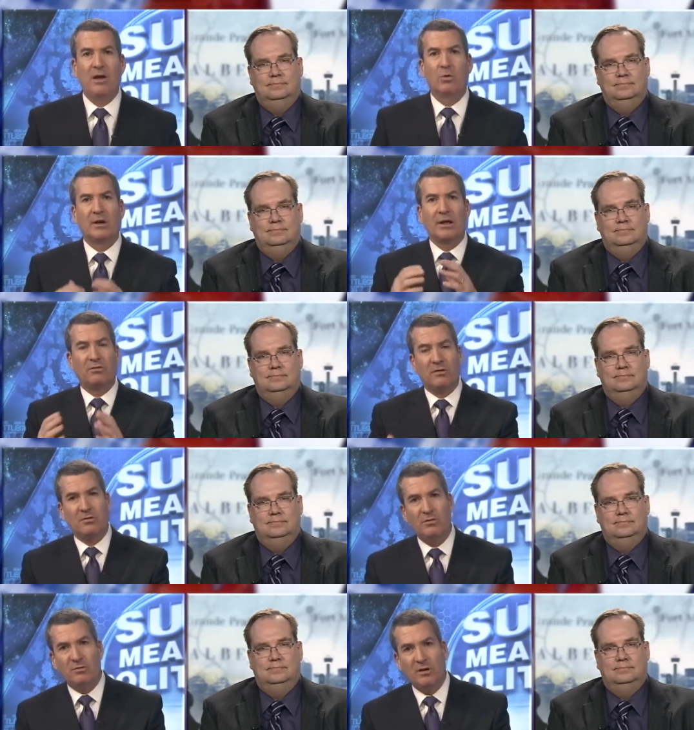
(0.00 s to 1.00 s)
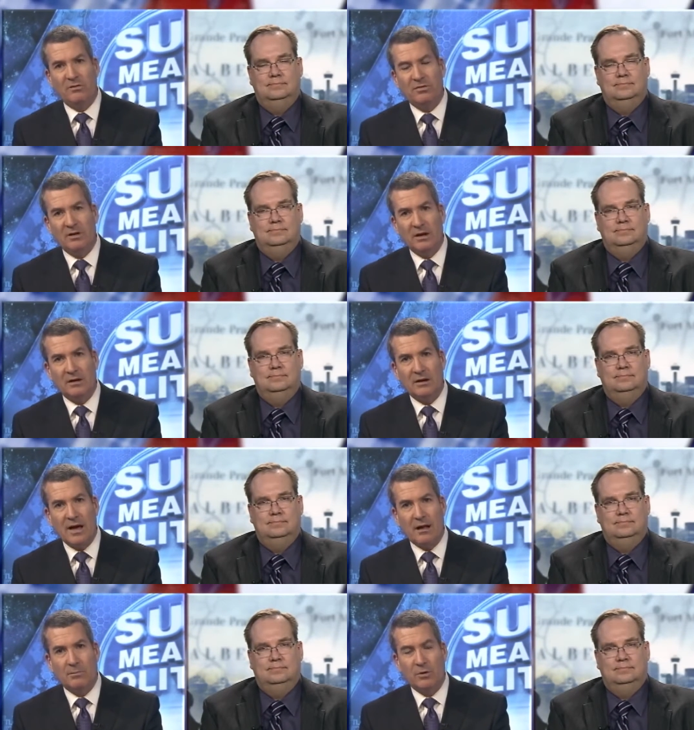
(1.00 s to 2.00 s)
Speaker 1: we're going to get six new seats in, in
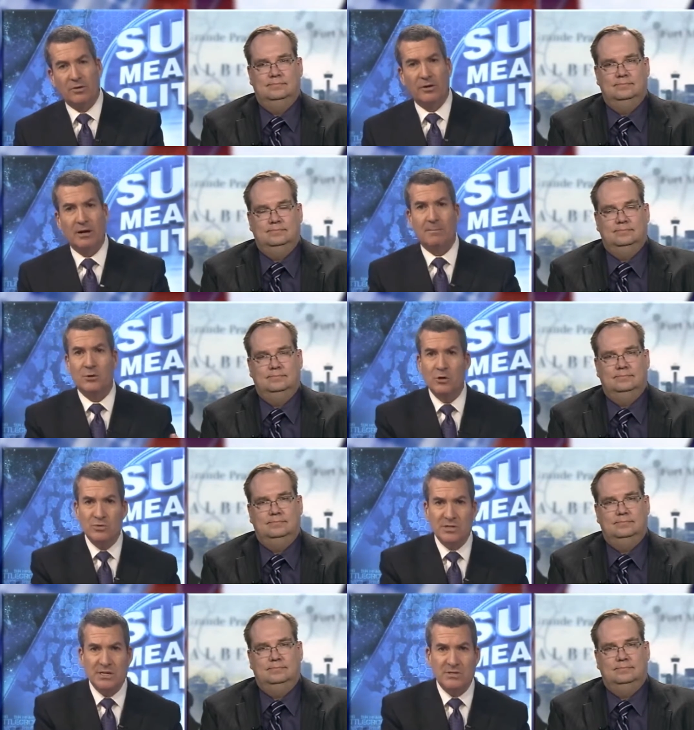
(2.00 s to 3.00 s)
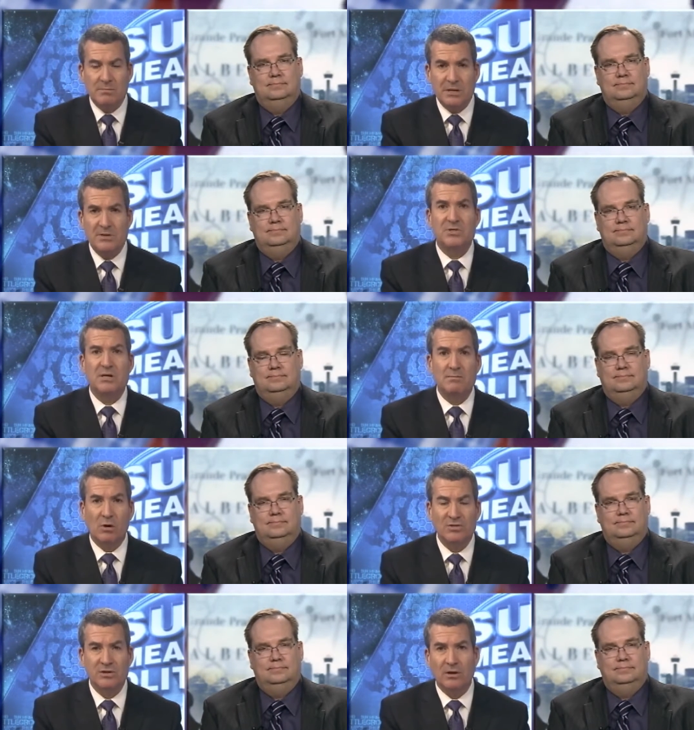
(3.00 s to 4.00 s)
Alberta. They're going to get new seats in BC,
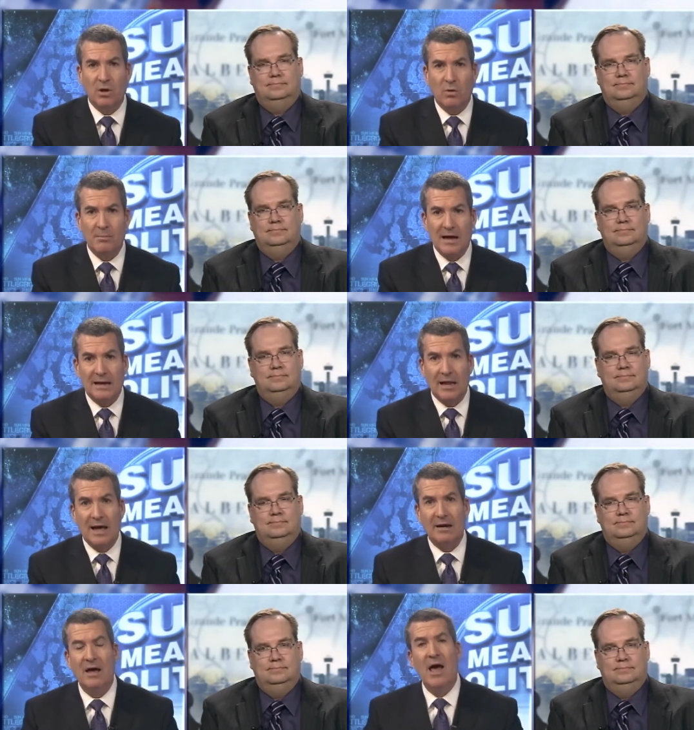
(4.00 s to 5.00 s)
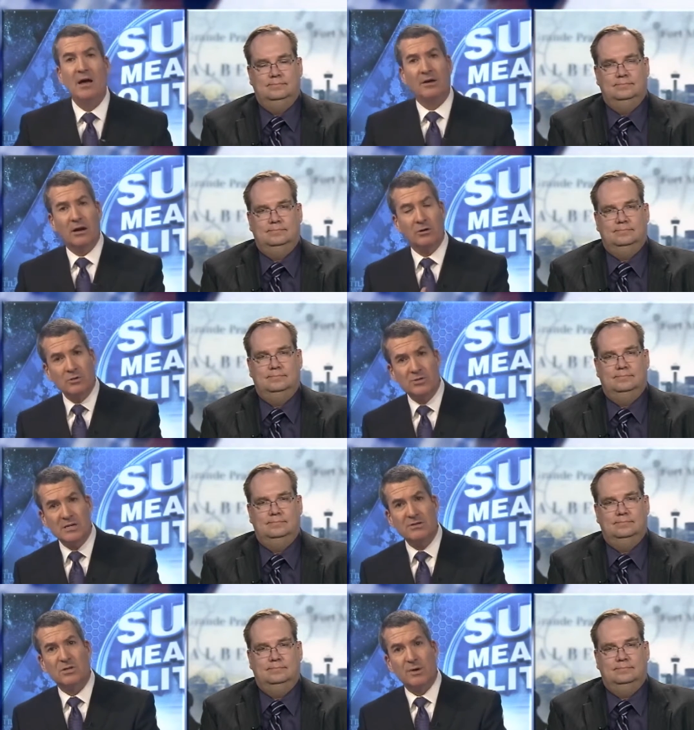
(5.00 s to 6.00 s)
mostly in the lower mainland, get new
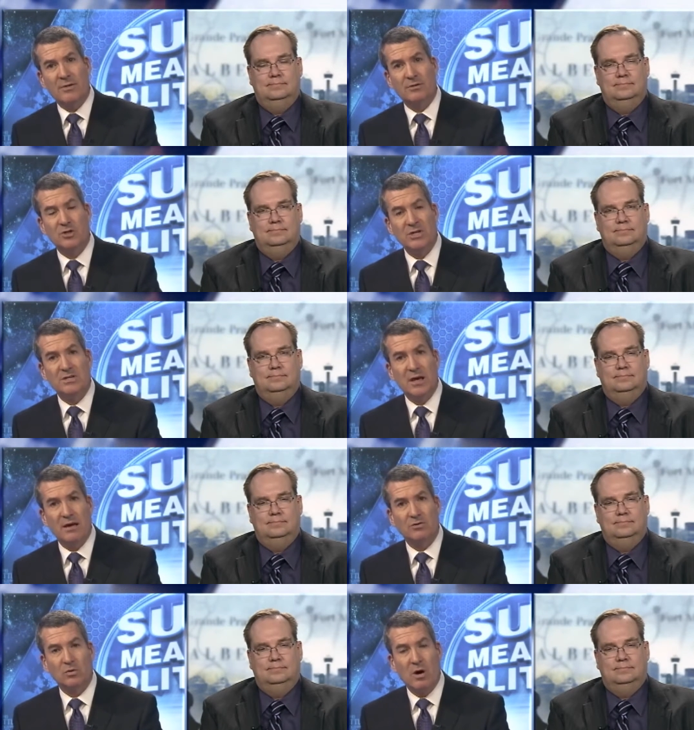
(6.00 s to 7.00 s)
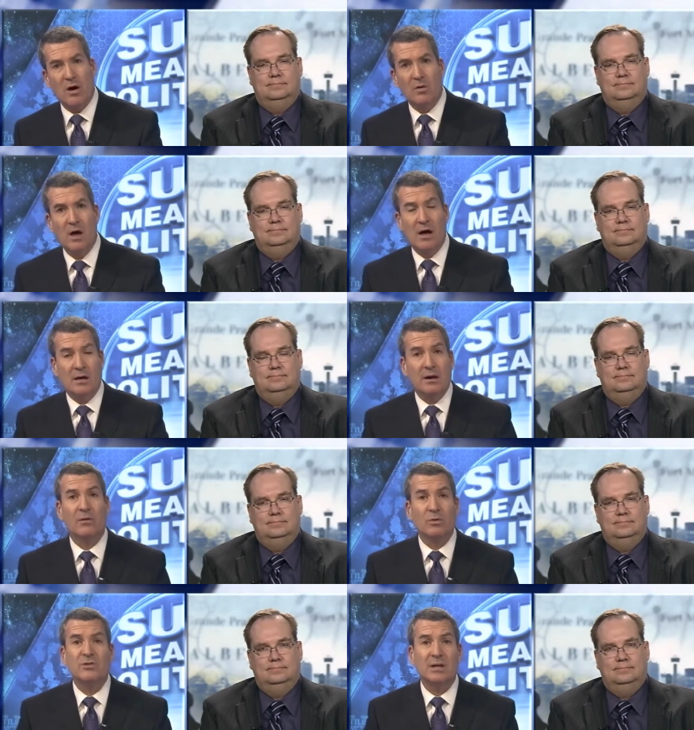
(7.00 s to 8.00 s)
seats around the GTA in Toronto. In other
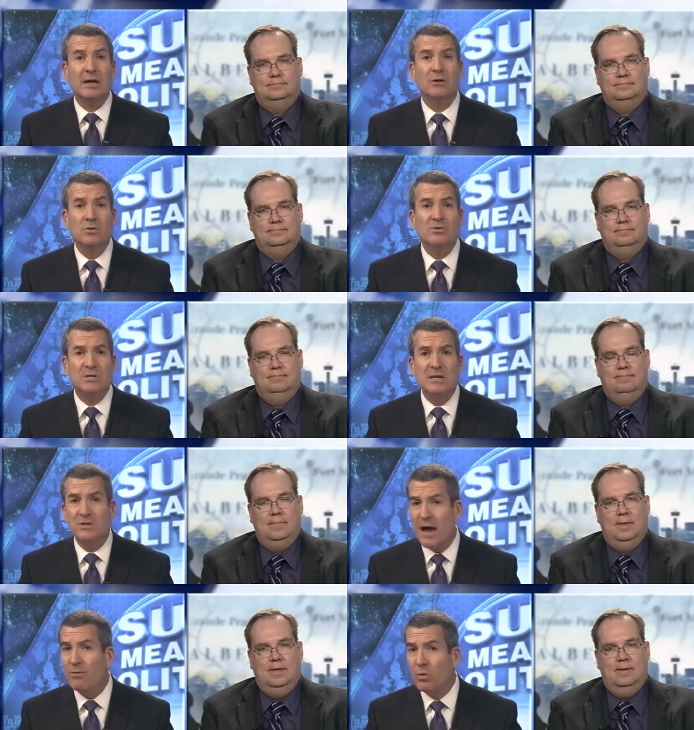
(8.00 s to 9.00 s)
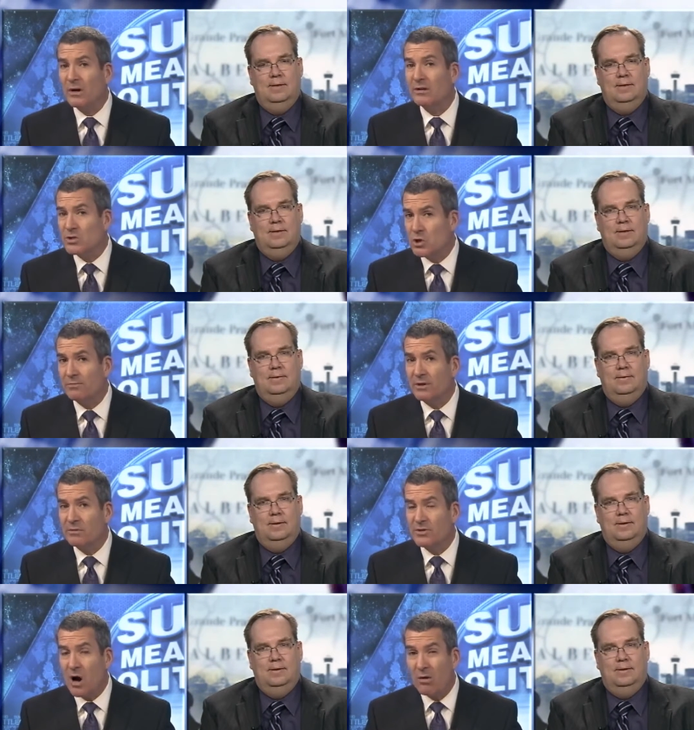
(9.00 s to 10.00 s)
words, going to get new seats everywhere
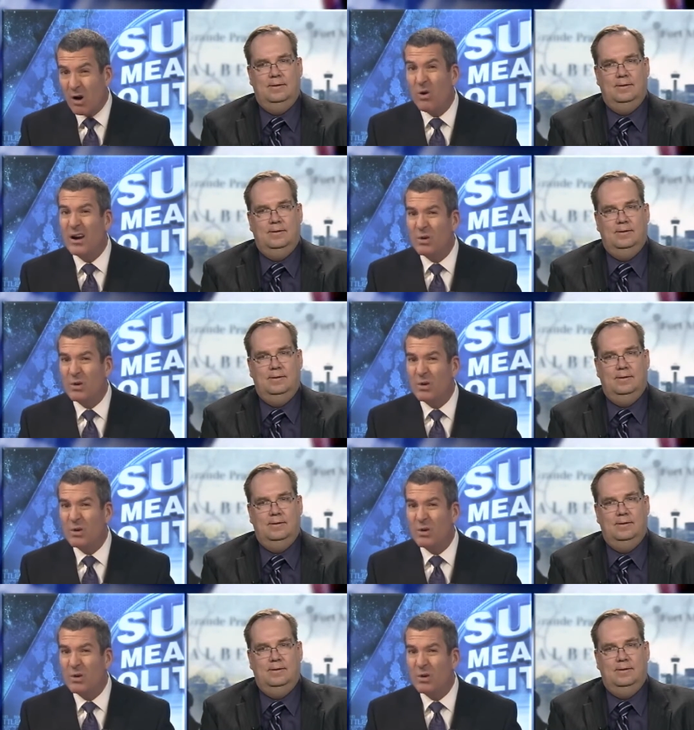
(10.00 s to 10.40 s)
conservatives are already